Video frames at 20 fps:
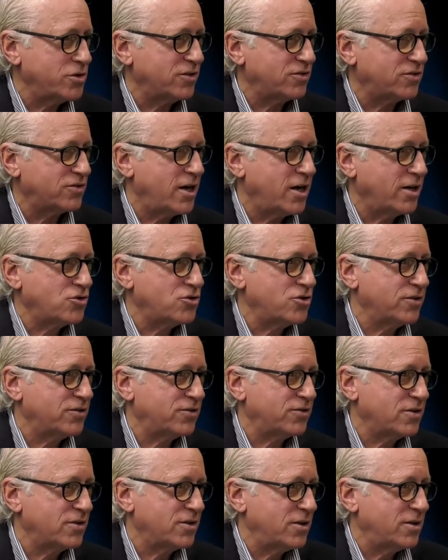It's not
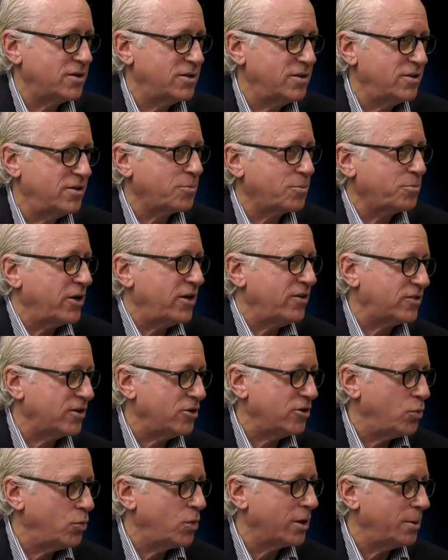just, it's a place that
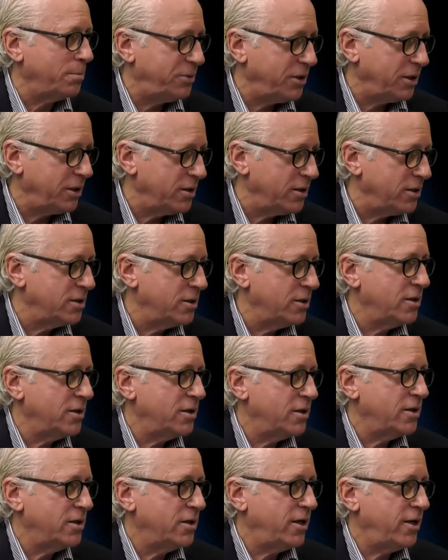you want to be.
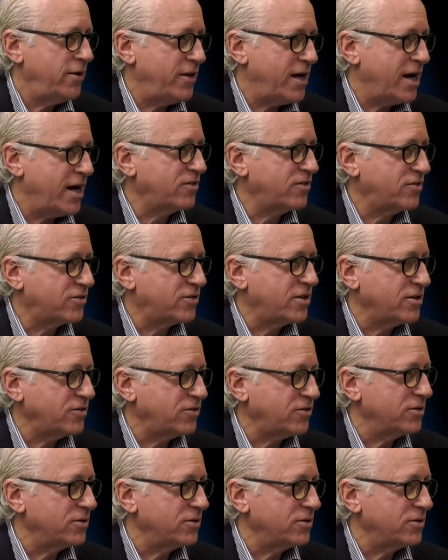And that's a.